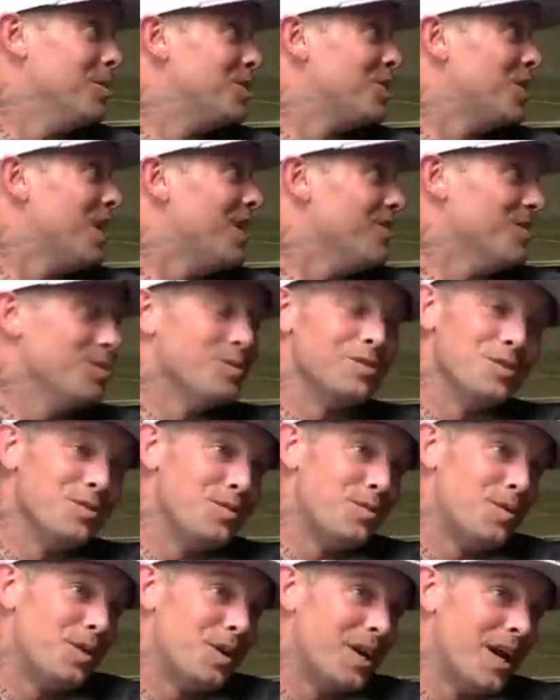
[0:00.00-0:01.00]
traveling with a
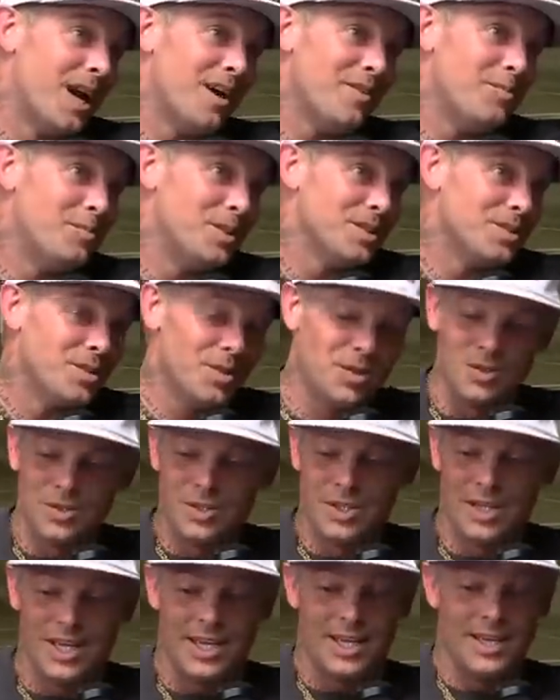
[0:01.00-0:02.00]
four and a half month
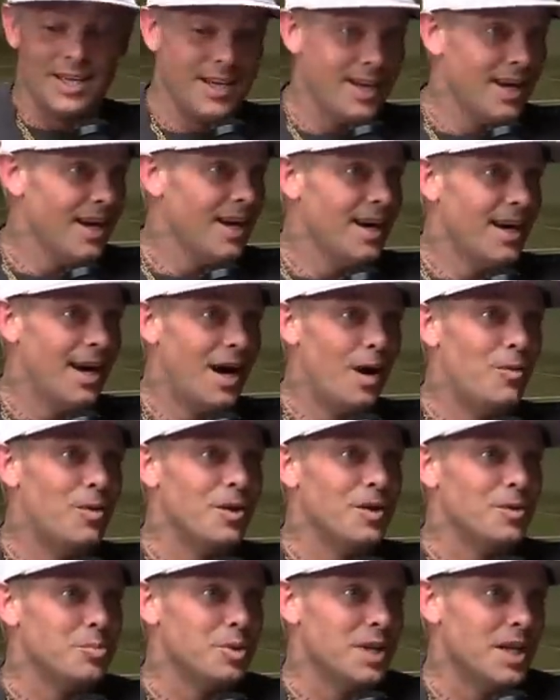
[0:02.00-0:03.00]
old. I
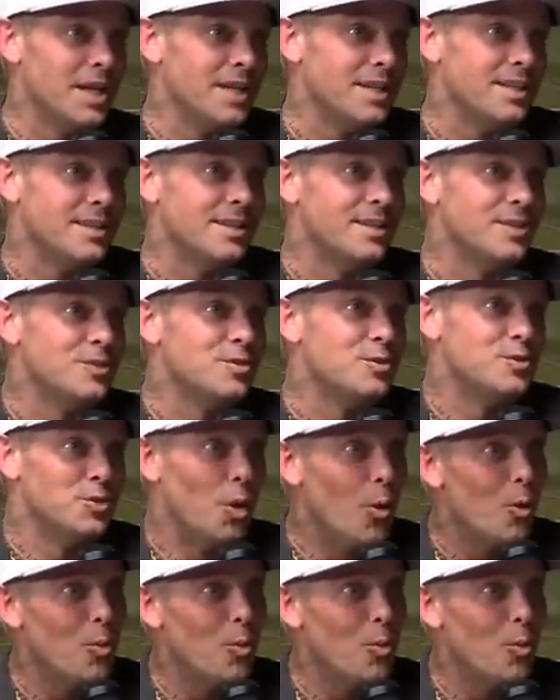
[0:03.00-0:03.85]
want a plane. Yeah. So